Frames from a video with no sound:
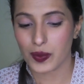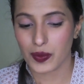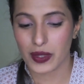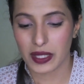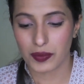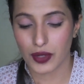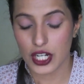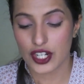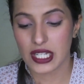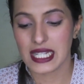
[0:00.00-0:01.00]
within
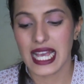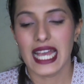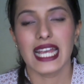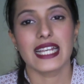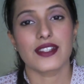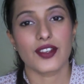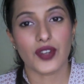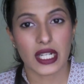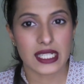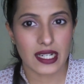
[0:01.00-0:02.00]
brushes is the
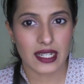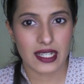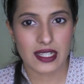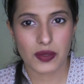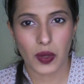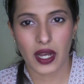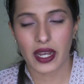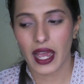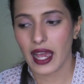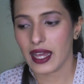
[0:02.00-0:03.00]
Real Techniques one,
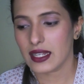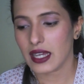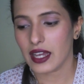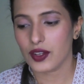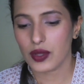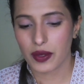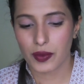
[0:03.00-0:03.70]
and I know